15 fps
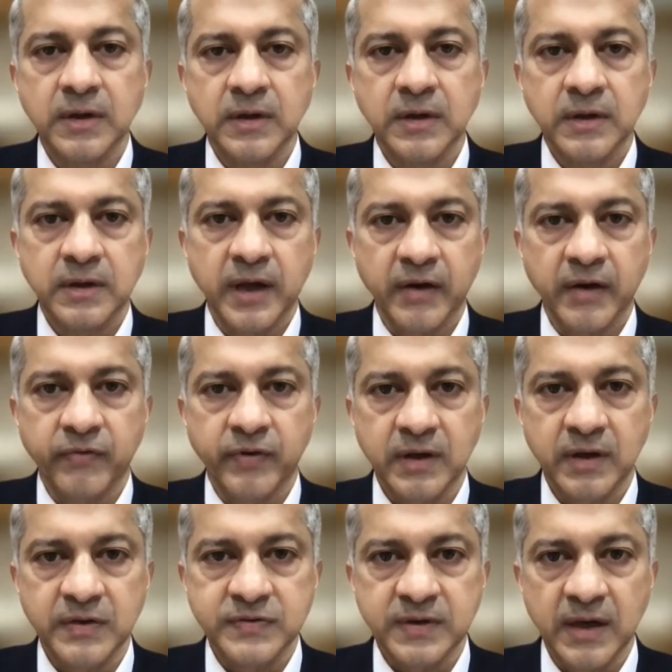he
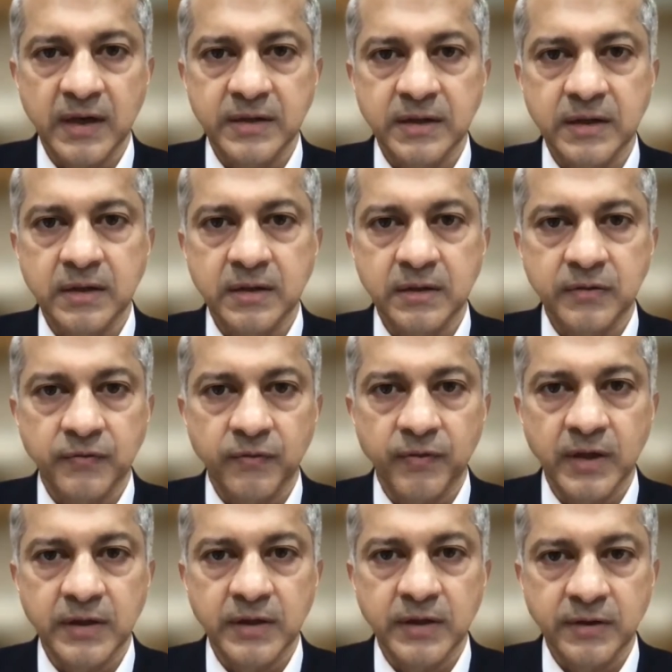advocates ethical
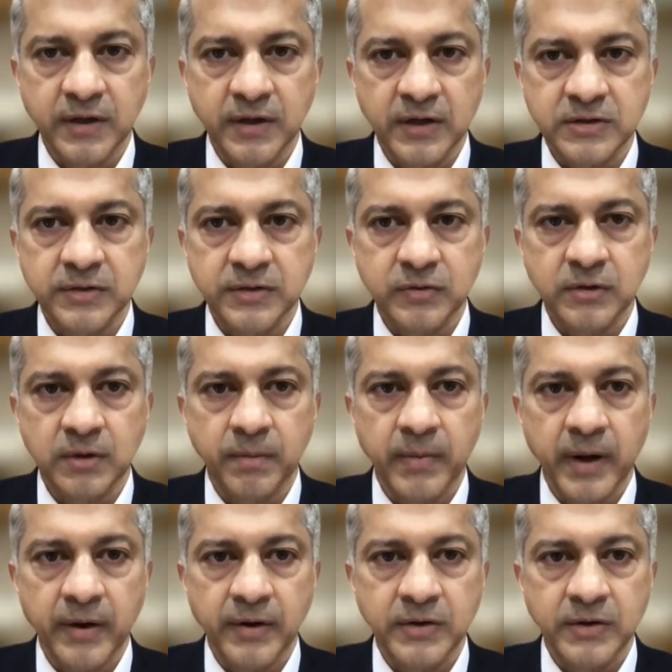wealth creation through the
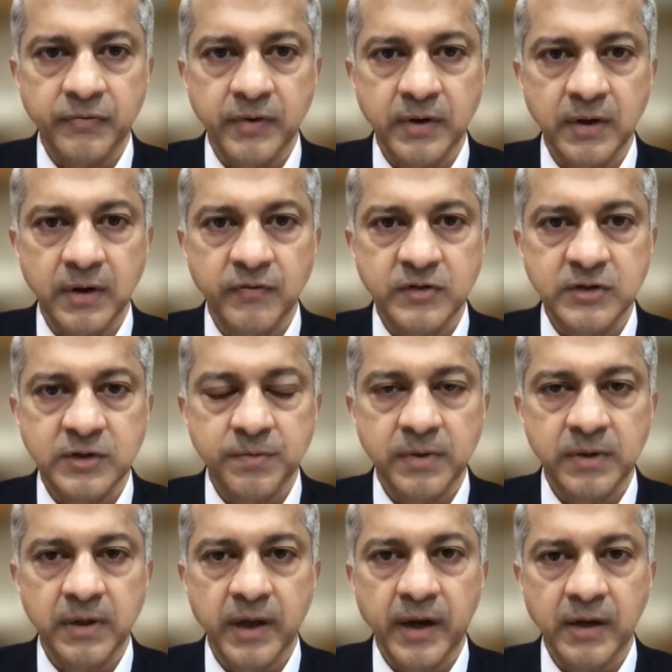marriage of the
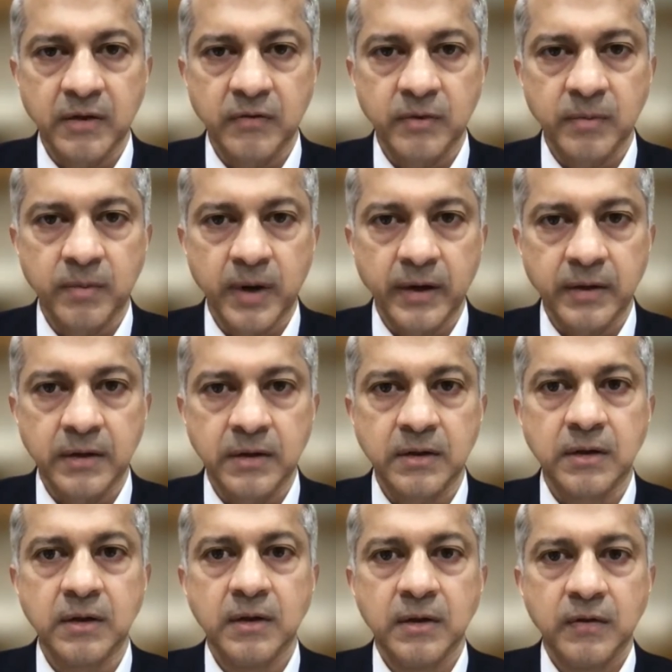invisible hand of the
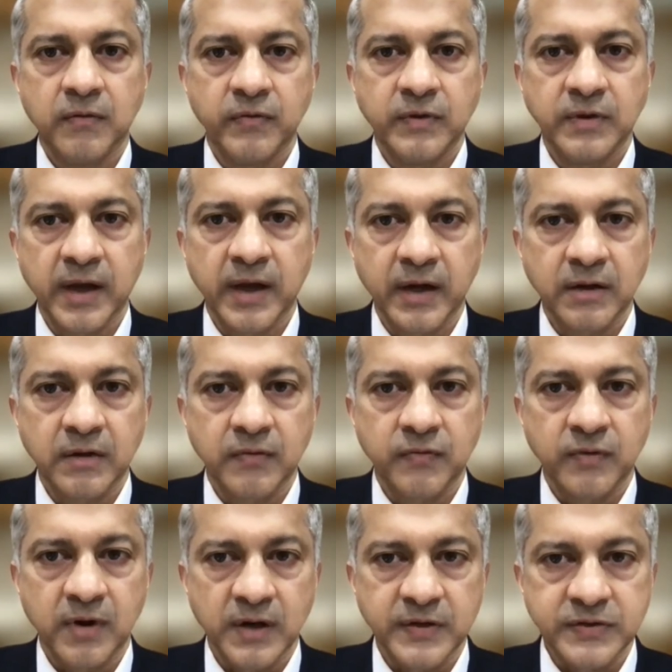market with the hand
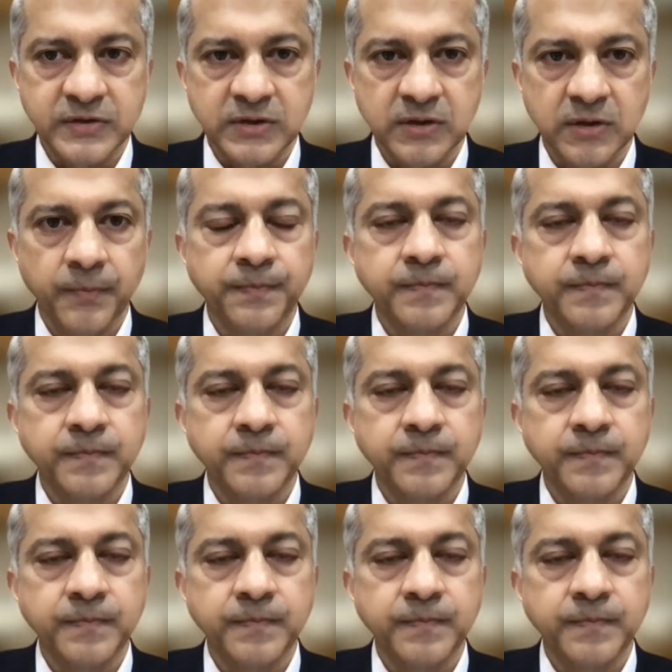of trust.